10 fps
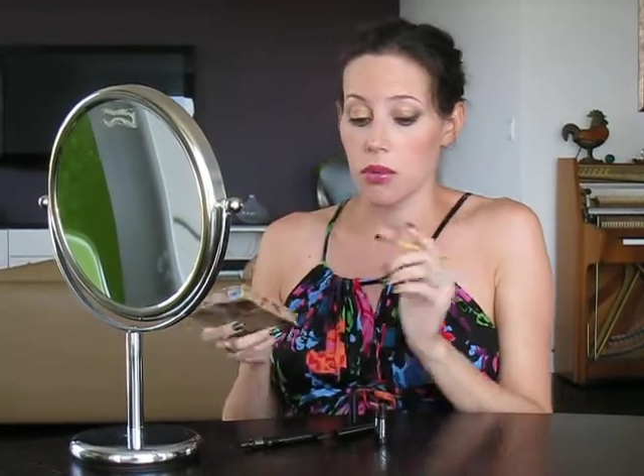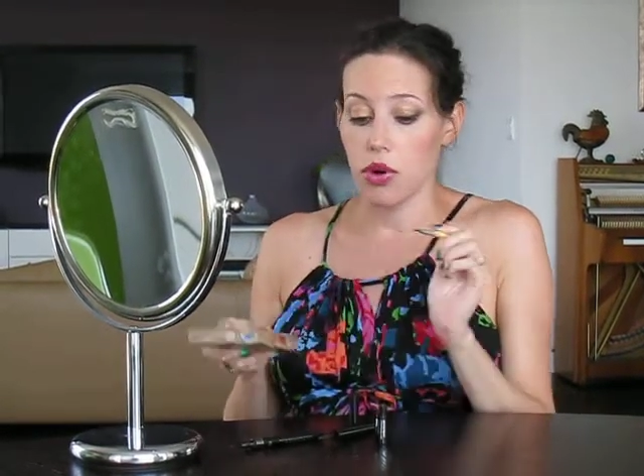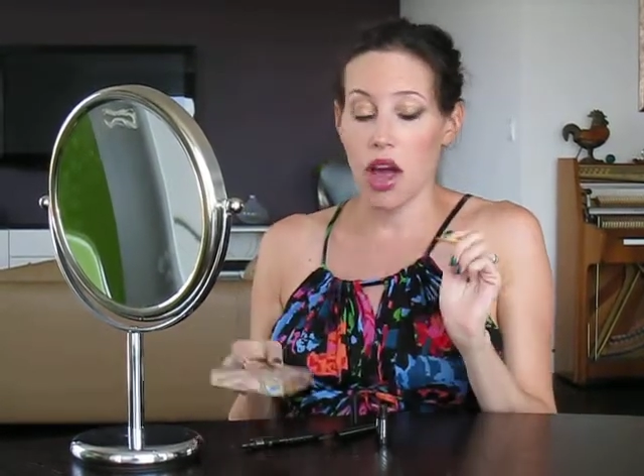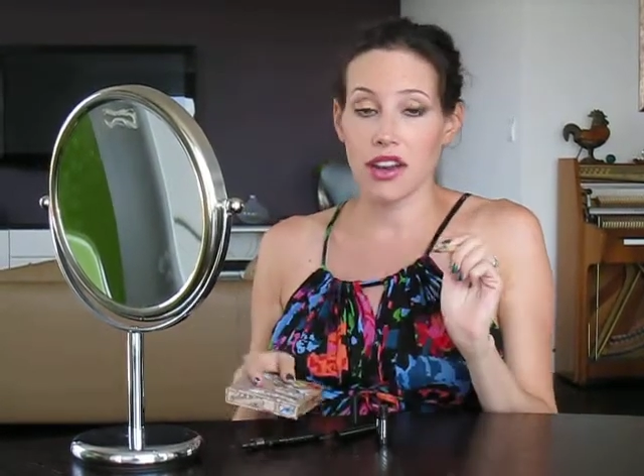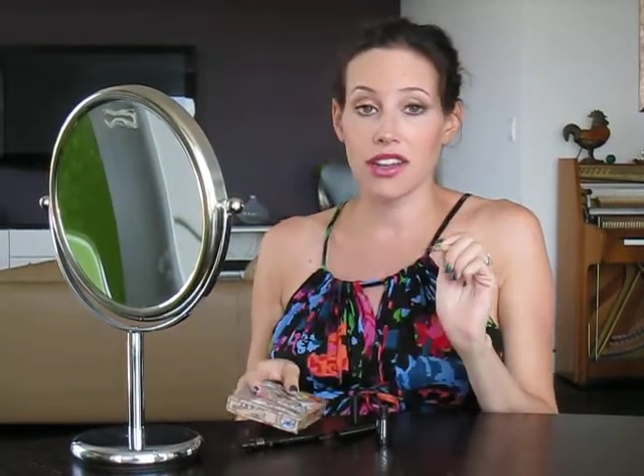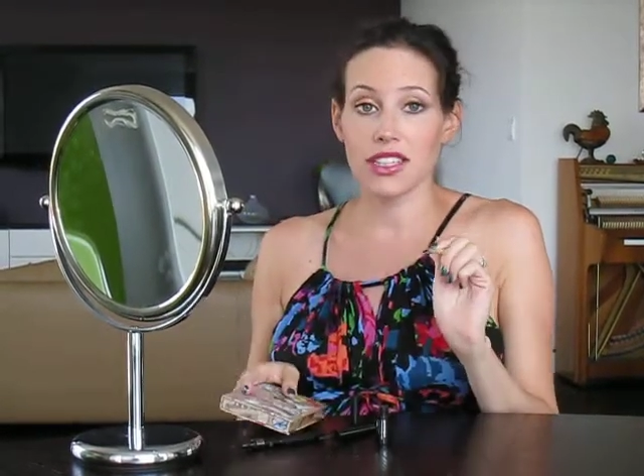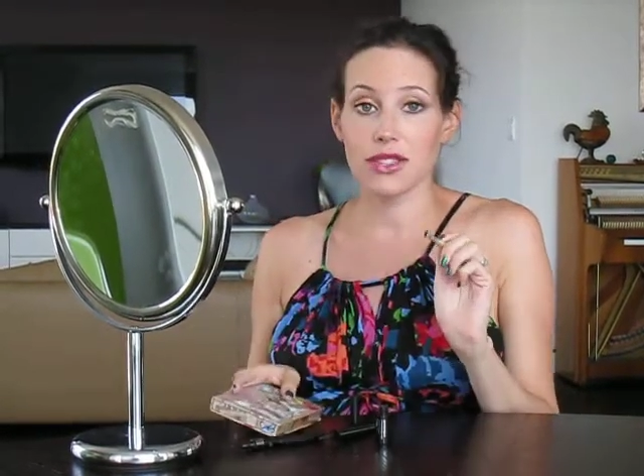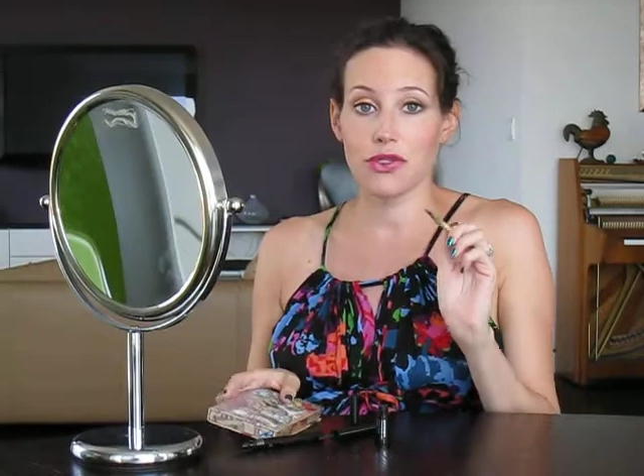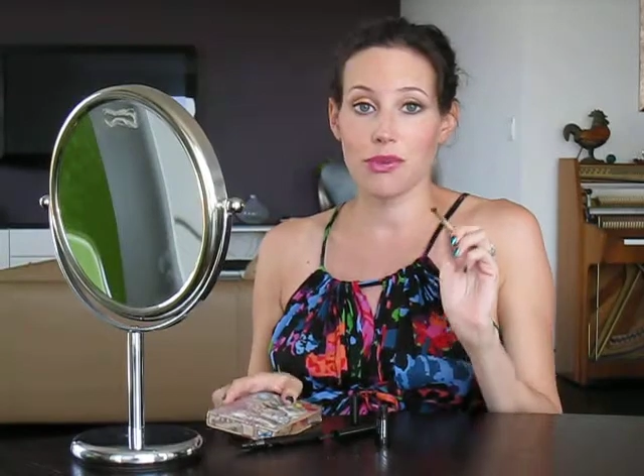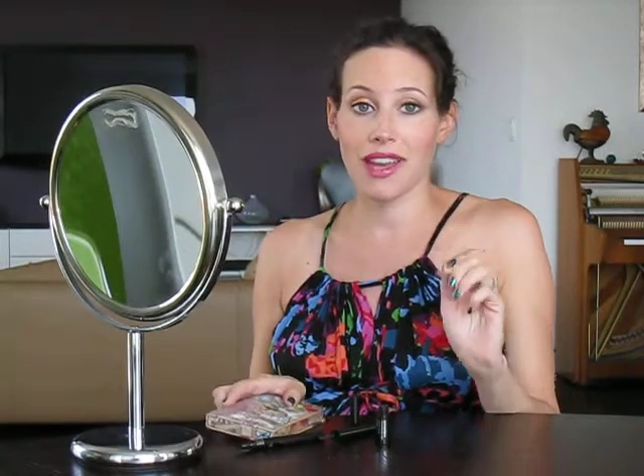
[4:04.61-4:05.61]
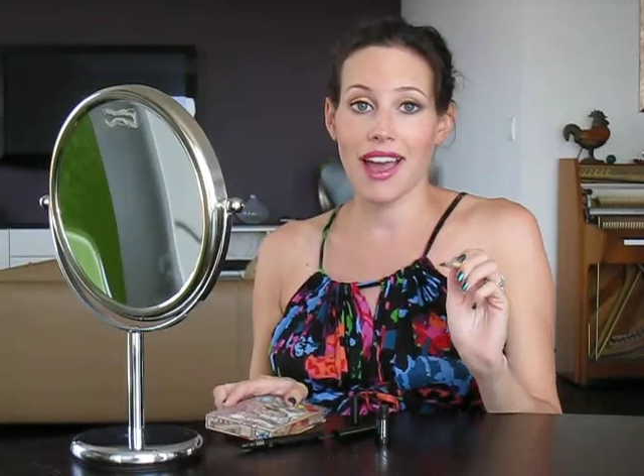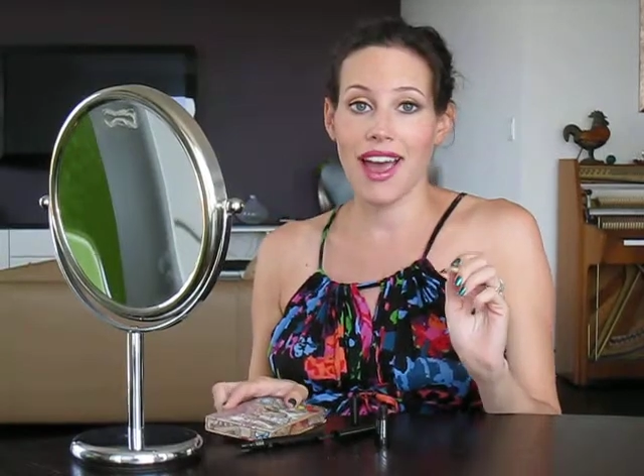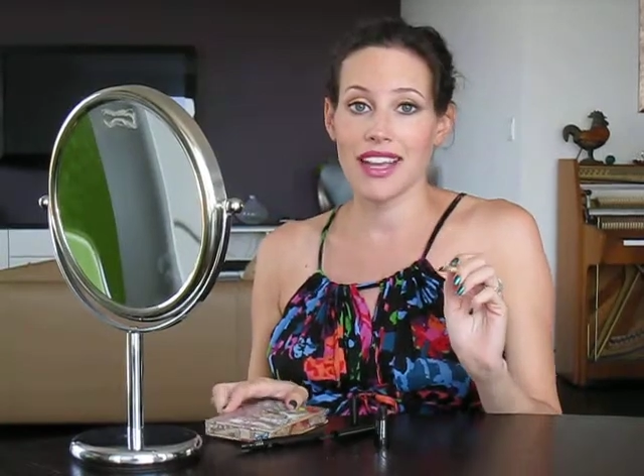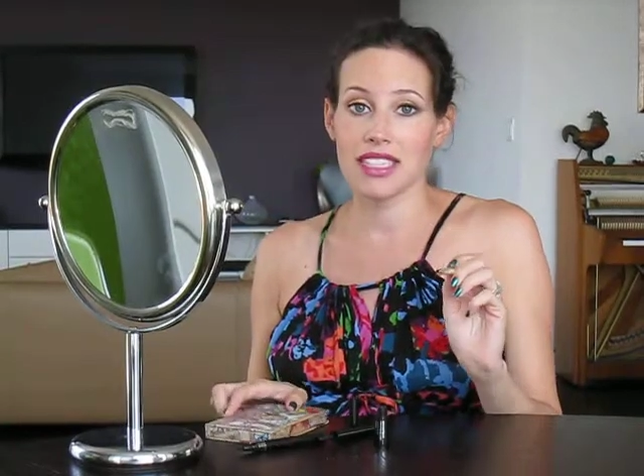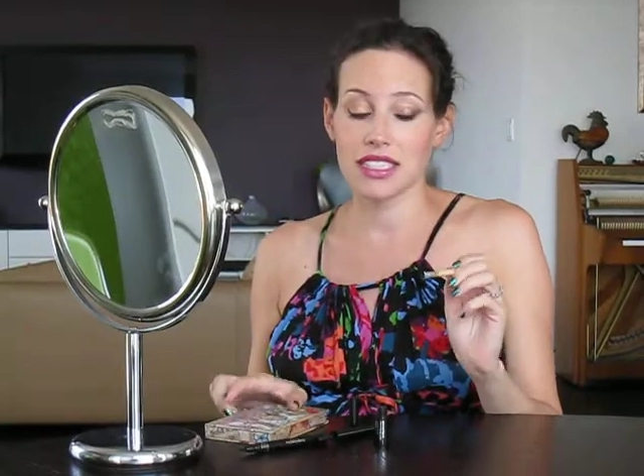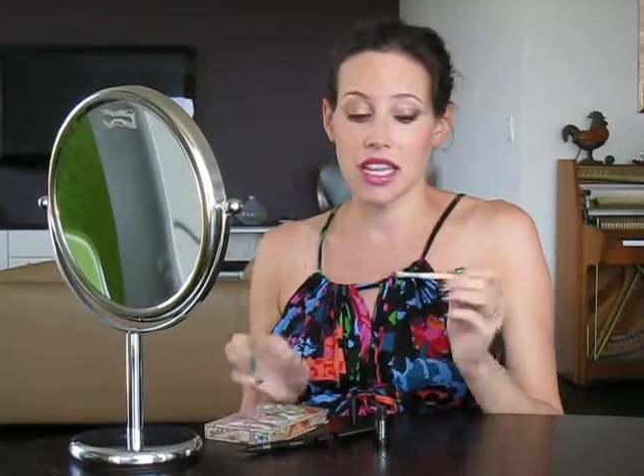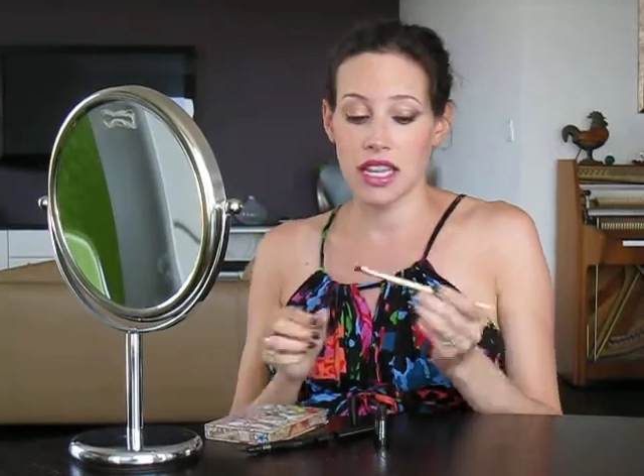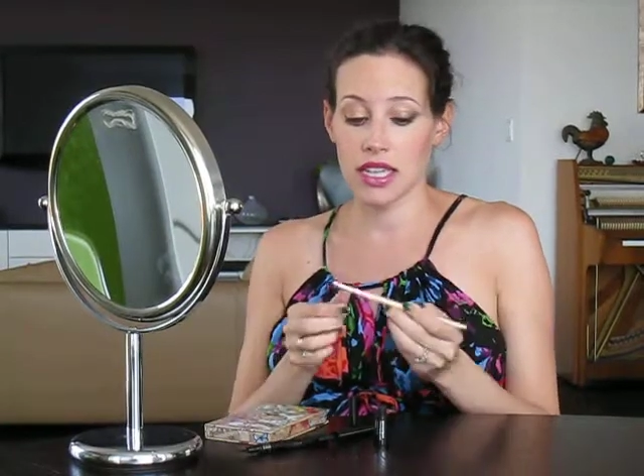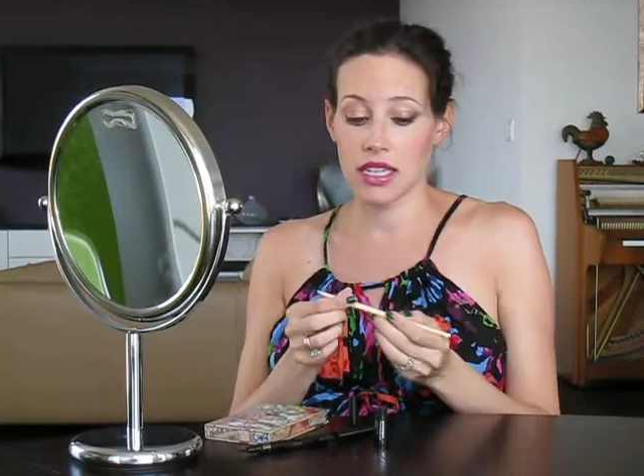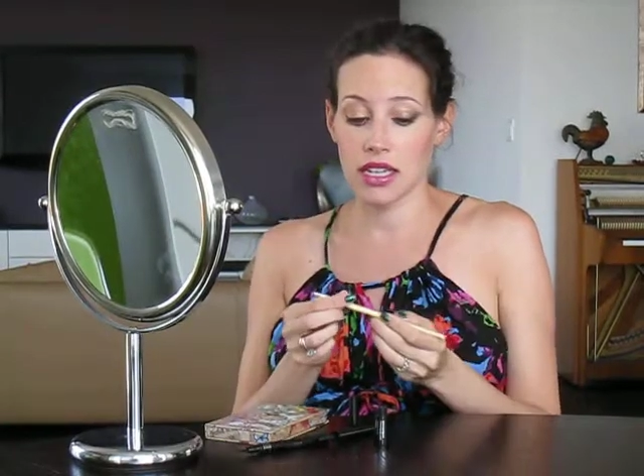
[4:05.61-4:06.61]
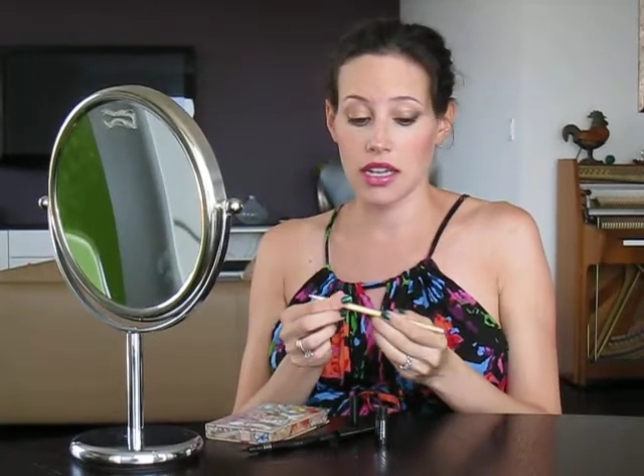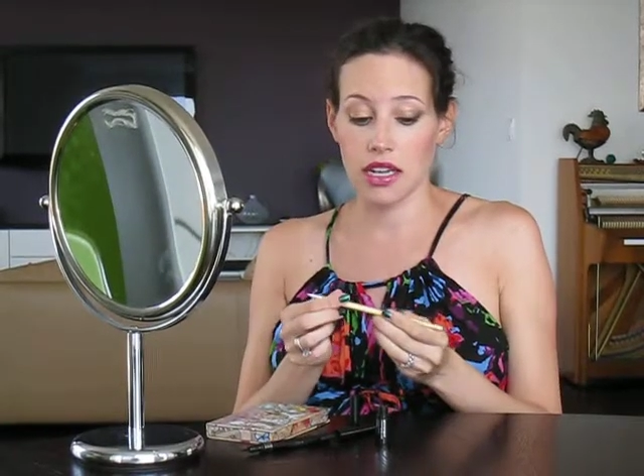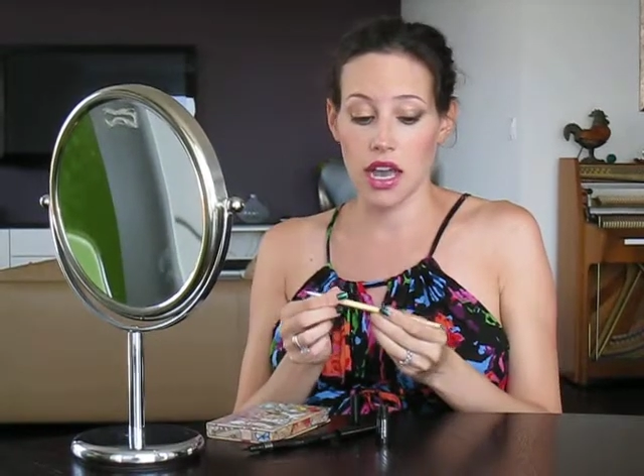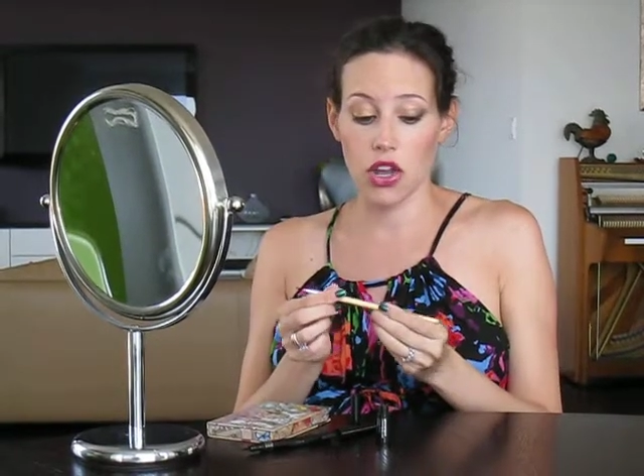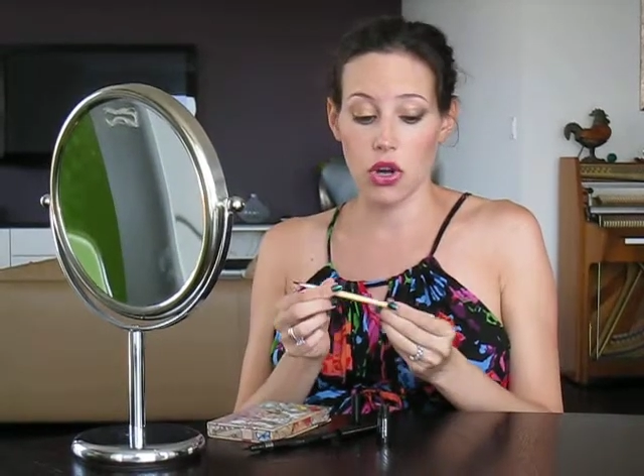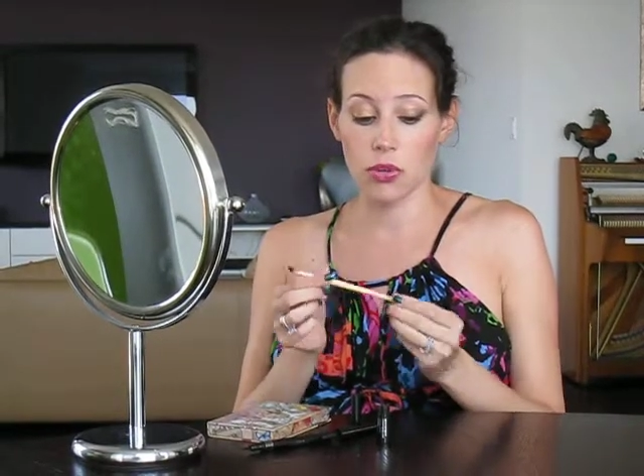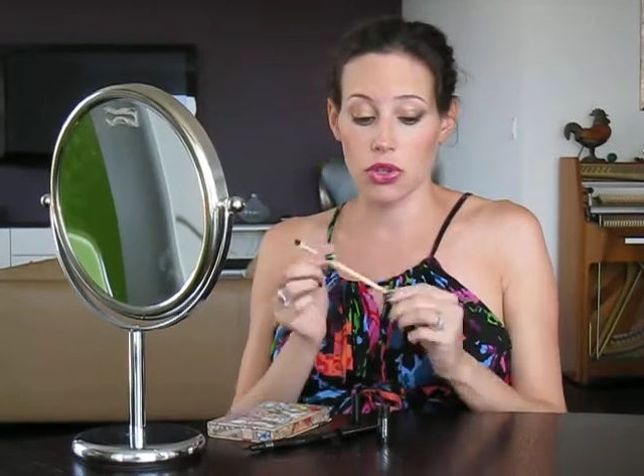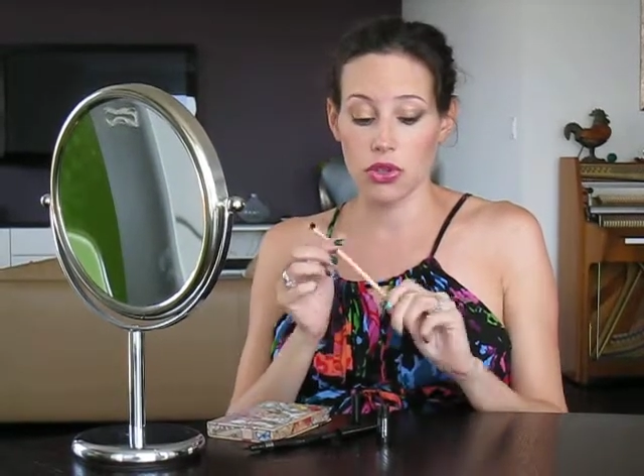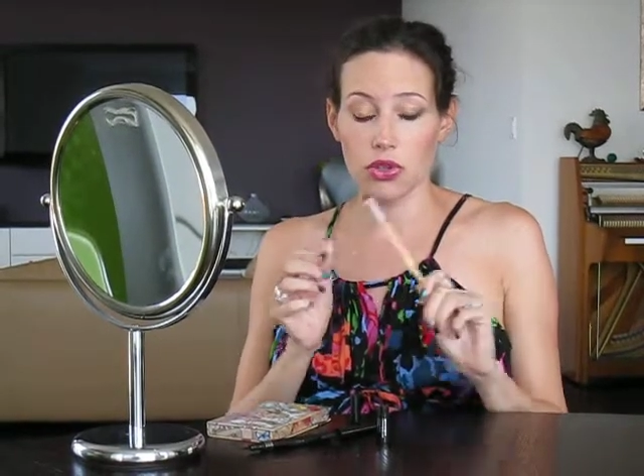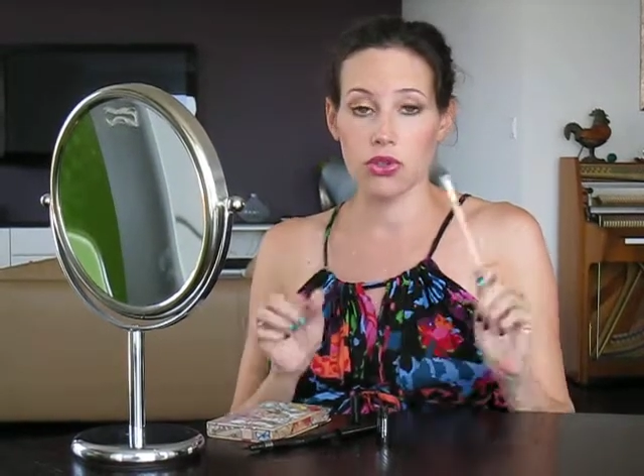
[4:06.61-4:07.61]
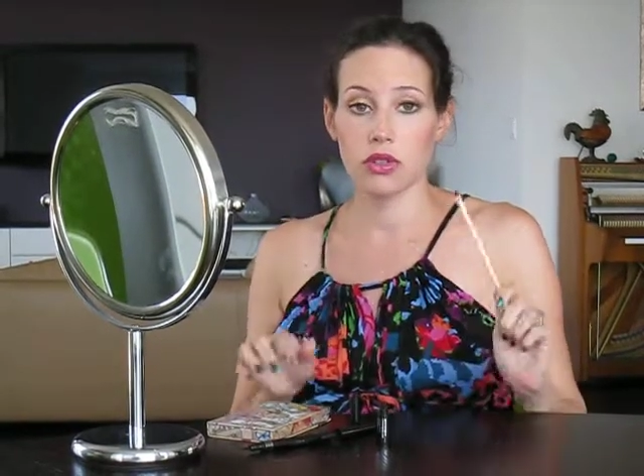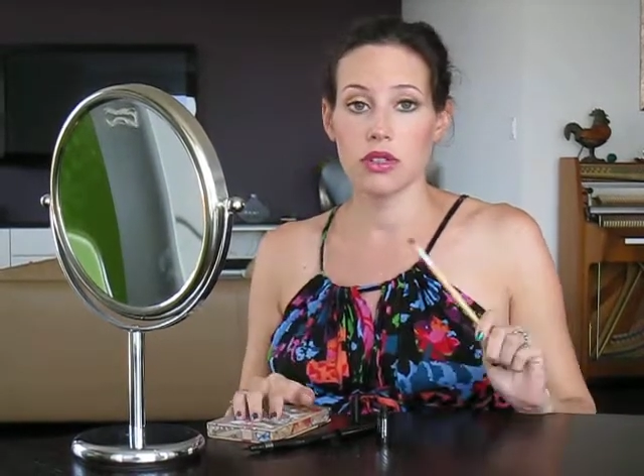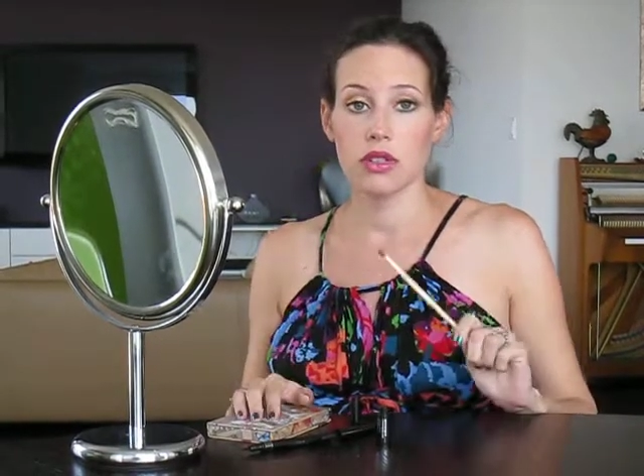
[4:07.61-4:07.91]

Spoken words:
products for my eyes, and I hope you